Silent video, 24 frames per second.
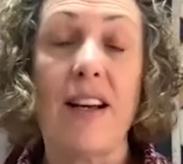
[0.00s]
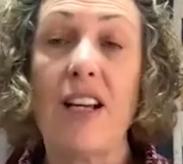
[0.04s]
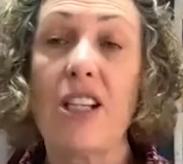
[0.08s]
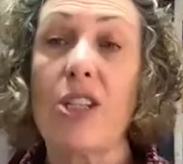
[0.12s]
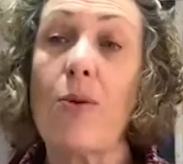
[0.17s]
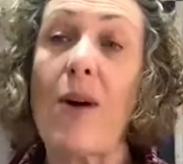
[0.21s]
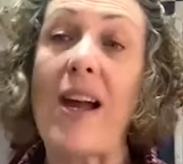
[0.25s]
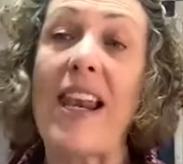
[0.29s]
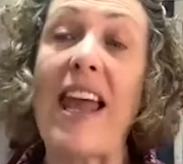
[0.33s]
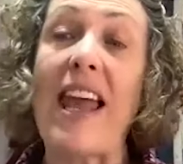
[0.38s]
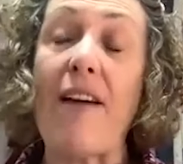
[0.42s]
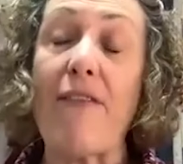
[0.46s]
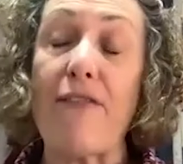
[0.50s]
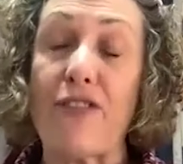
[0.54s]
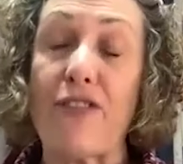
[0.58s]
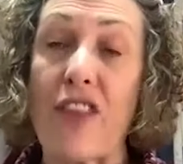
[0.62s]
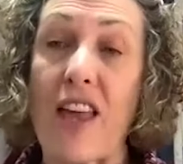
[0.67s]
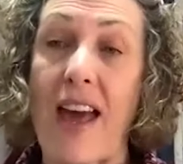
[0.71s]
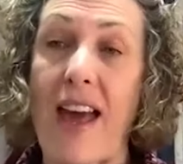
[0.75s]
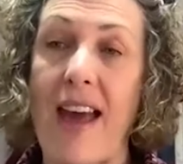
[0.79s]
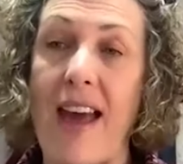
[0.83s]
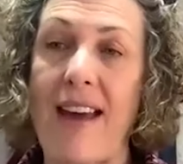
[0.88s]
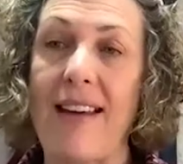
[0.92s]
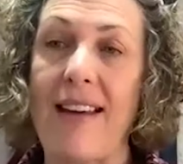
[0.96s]
So I left
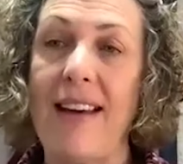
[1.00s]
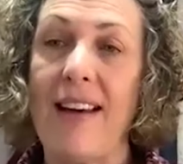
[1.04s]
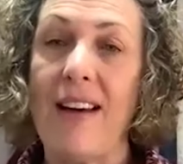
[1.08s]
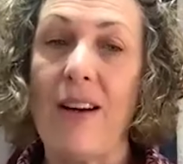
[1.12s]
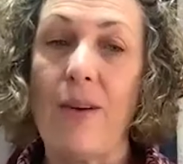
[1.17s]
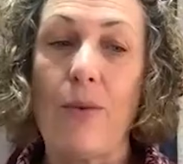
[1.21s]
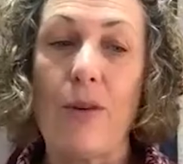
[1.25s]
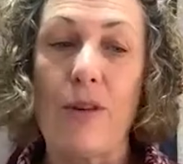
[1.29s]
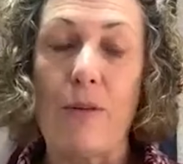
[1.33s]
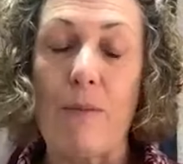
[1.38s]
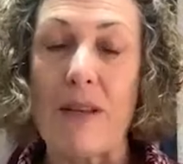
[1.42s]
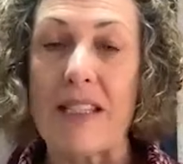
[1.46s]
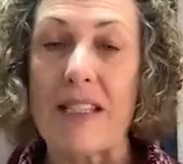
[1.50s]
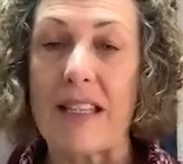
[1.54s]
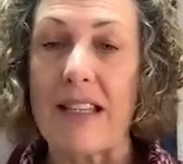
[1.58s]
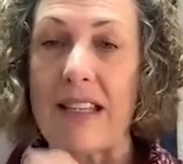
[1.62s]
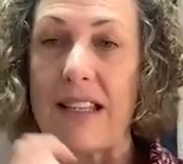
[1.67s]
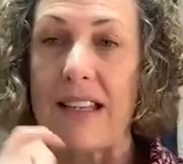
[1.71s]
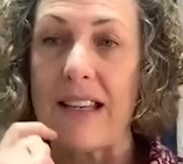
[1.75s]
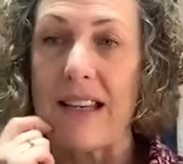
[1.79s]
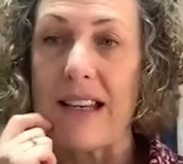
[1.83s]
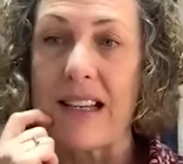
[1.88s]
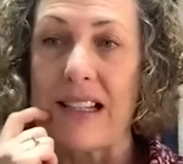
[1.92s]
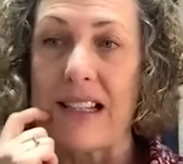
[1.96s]
there with my
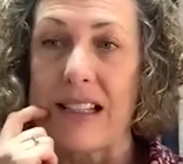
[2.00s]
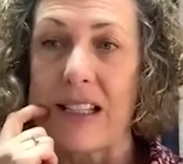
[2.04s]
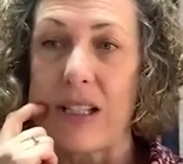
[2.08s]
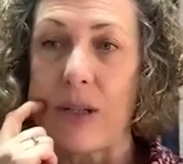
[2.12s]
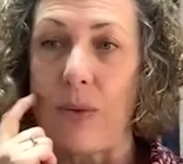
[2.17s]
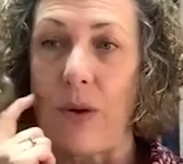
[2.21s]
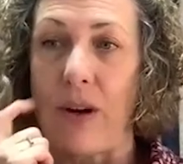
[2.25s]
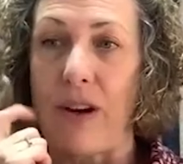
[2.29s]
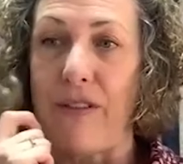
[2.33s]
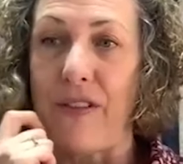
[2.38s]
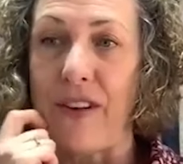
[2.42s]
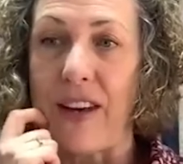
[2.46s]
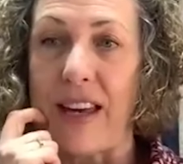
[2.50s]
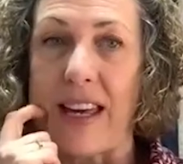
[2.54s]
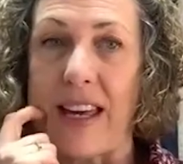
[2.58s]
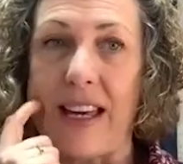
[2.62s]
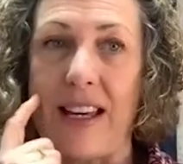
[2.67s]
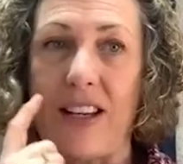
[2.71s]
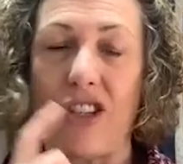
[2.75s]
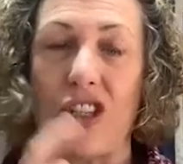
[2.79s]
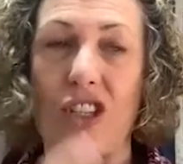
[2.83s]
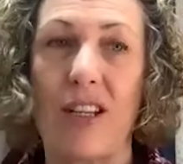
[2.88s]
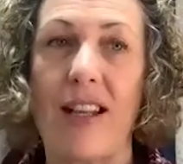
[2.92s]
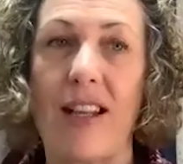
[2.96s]
City and Guilds
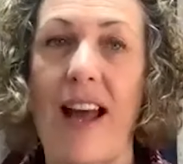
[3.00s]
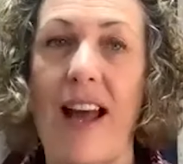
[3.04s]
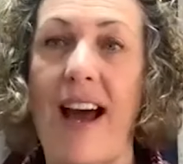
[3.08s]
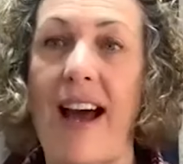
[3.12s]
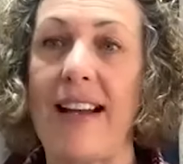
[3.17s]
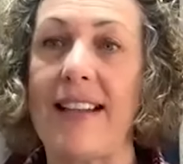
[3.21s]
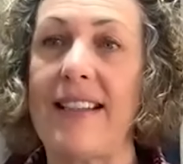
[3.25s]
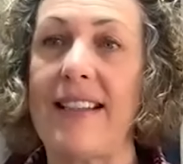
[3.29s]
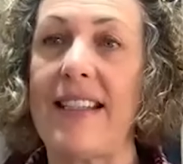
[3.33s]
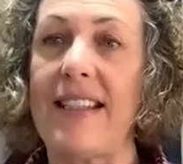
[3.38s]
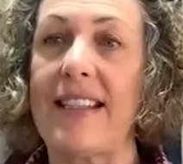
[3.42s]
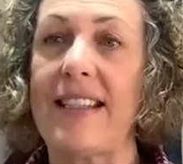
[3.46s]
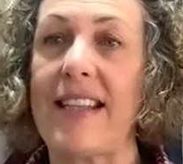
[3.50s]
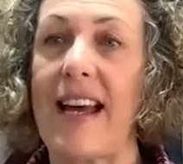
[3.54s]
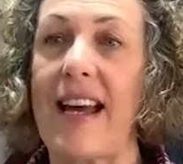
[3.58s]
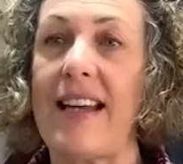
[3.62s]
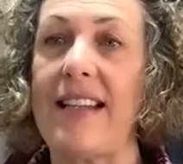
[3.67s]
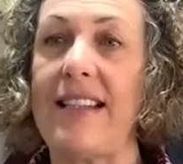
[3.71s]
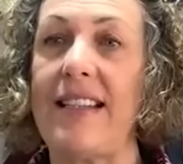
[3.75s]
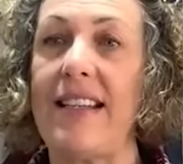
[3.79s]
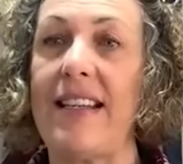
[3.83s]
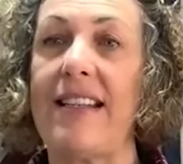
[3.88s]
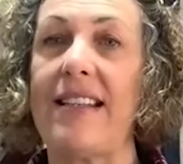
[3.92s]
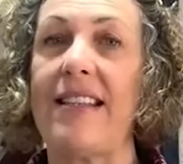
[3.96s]
qualification and
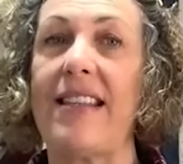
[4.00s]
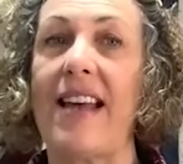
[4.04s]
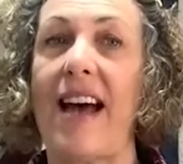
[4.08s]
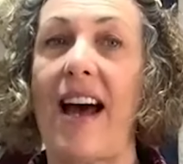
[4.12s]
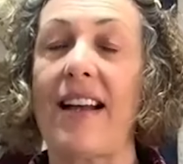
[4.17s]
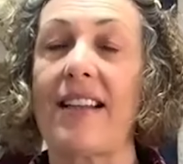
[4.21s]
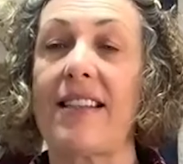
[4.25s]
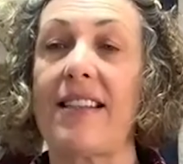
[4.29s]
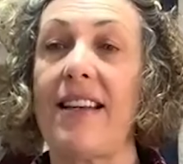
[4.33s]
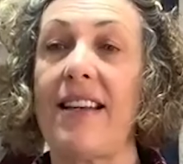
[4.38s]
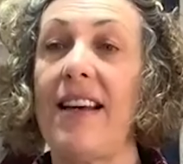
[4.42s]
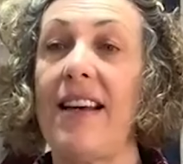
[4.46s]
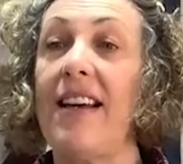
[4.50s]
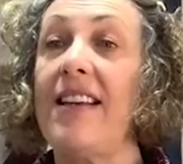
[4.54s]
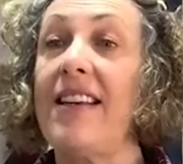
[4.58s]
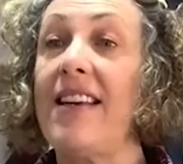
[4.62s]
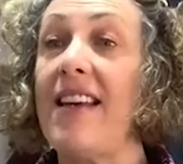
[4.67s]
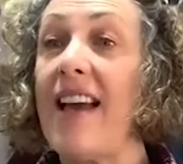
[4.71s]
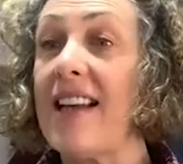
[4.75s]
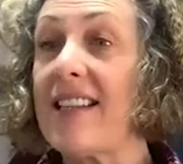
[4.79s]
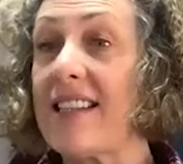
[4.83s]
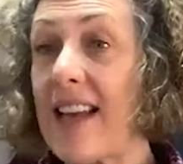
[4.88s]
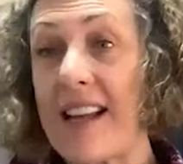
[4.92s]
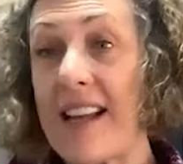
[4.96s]
decided that,
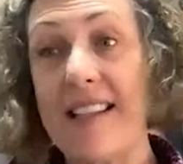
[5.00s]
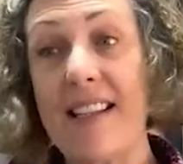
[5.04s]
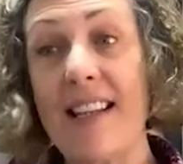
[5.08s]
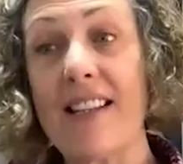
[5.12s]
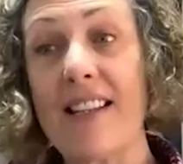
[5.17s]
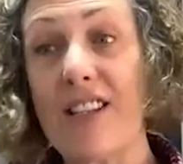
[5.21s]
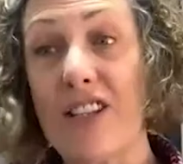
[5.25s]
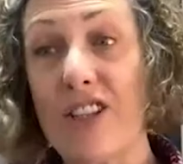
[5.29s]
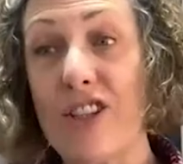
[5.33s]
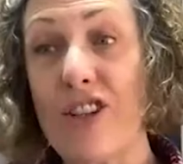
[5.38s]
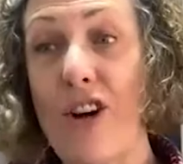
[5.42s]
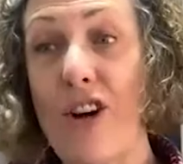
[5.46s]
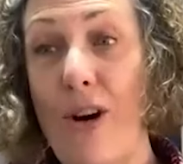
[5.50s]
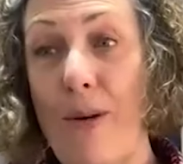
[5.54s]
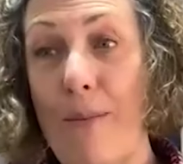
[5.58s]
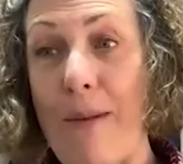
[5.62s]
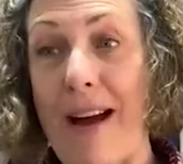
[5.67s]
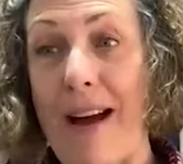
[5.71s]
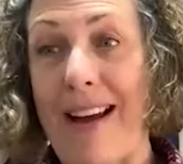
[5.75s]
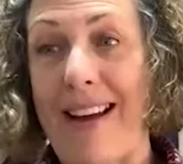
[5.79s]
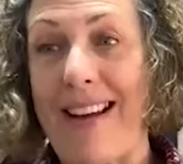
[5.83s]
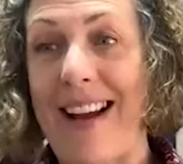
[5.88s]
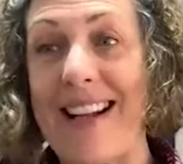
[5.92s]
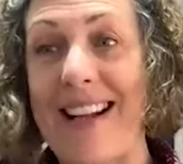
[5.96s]
yes, I did start my,
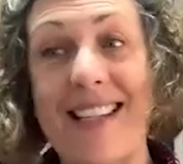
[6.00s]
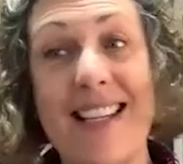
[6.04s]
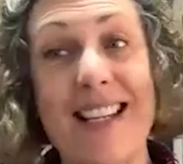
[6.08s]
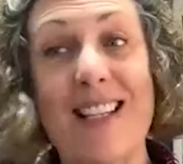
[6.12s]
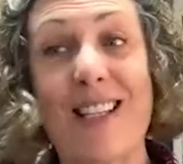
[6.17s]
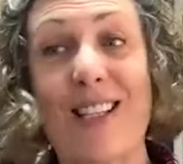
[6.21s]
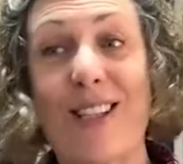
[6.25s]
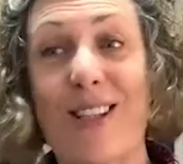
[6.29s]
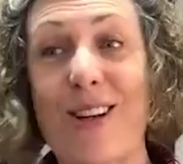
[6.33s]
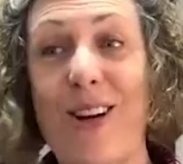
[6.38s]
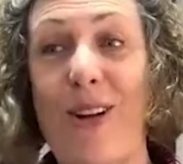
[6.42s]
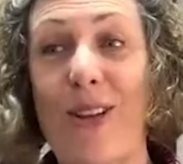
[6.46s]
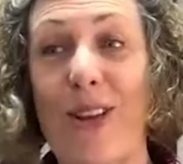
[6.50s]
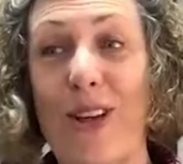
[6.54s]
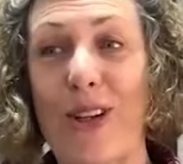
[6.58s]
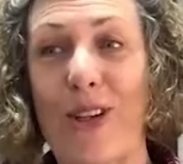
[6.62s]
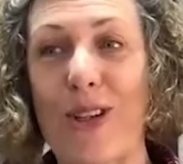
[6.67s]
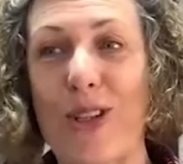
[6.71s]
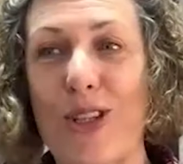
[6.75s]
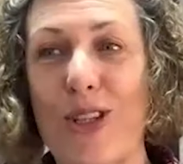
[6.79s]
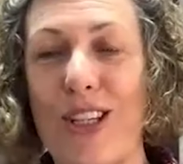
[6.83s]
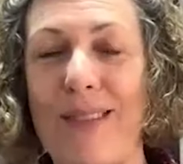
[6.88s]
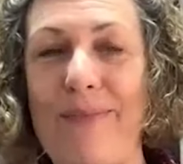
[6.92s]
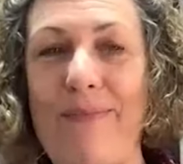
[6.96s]
I did start the
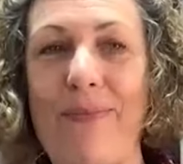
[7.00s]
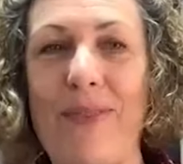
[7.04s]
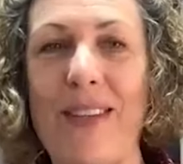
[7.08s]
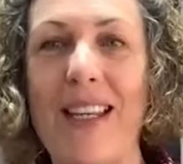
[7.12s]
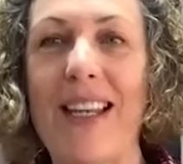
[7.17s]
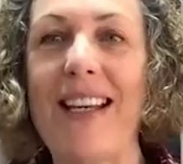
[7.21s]
cushion,